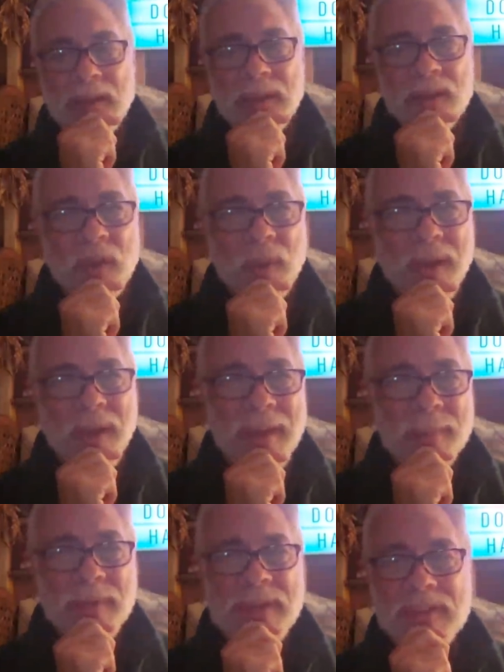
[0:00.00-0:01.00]
So what
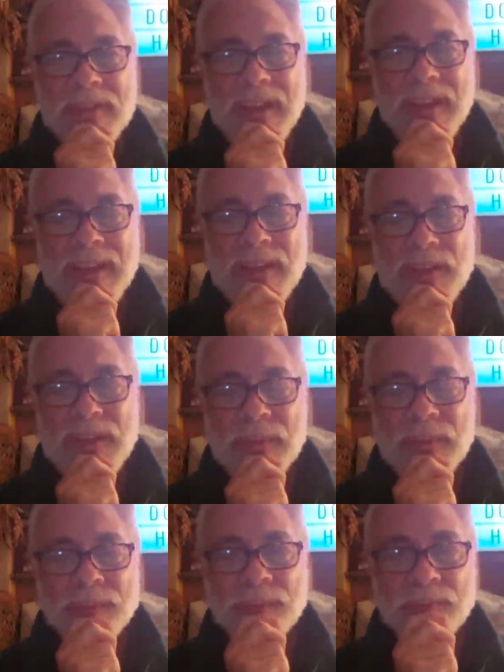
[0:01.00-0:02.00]
happens is
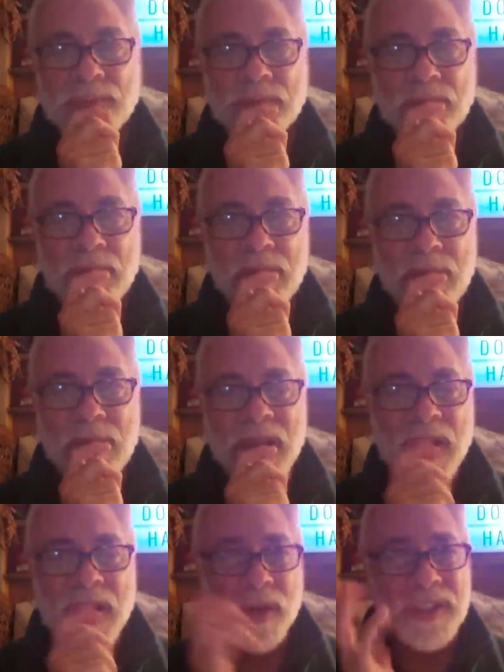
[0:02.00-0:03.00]

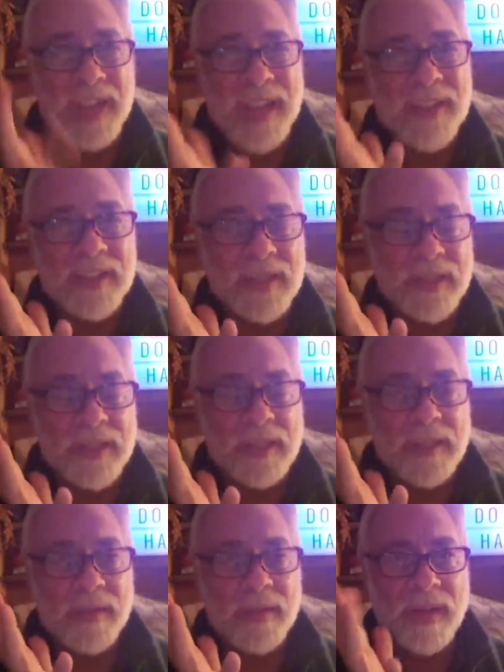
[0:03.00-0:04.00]
your senses,
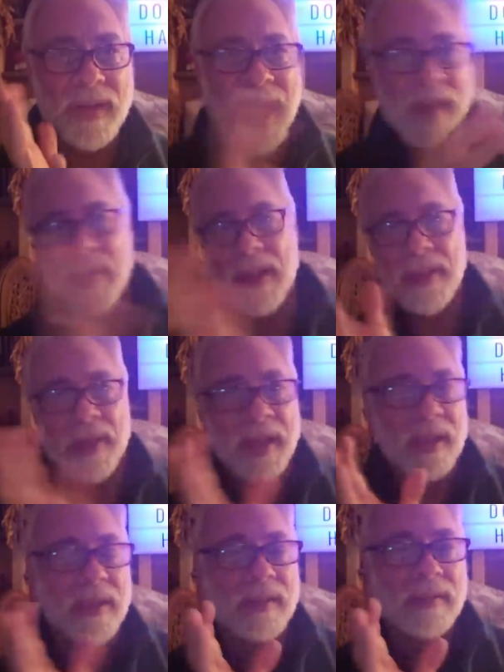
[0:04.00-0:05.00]

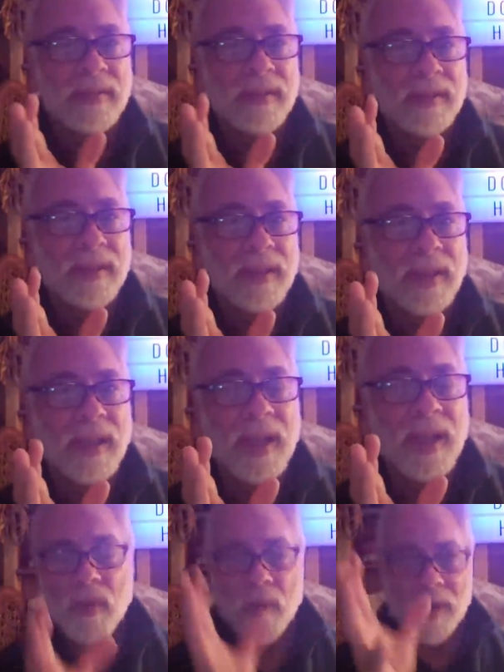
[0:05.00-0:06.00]
everything.
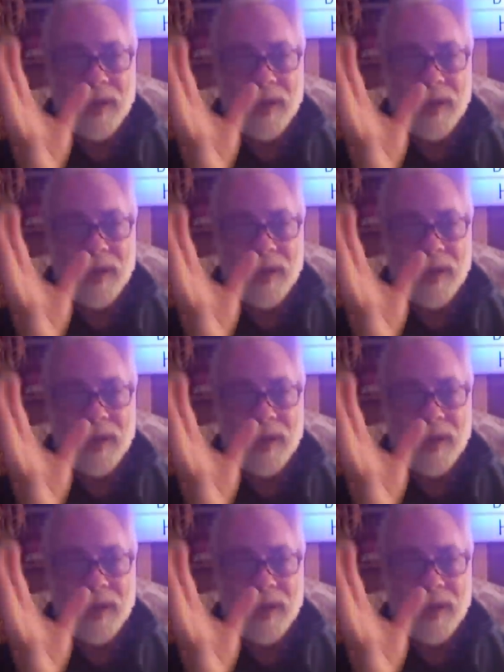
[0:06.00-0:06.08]
For